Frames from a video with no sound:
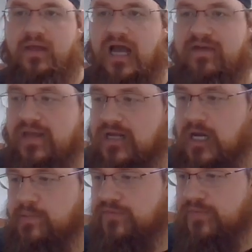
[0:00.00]
I've made a
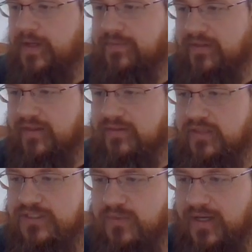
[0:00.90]
couple for people that,
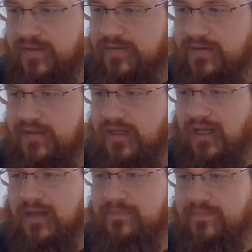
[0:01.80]
this way,
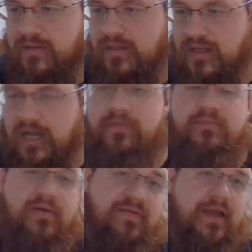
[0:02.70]
um, a couple in
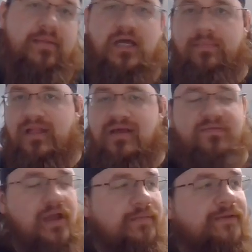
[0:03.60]
my family, a couple out of
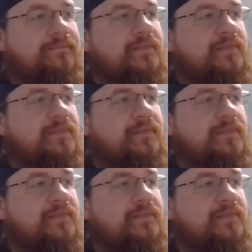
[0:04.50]
family,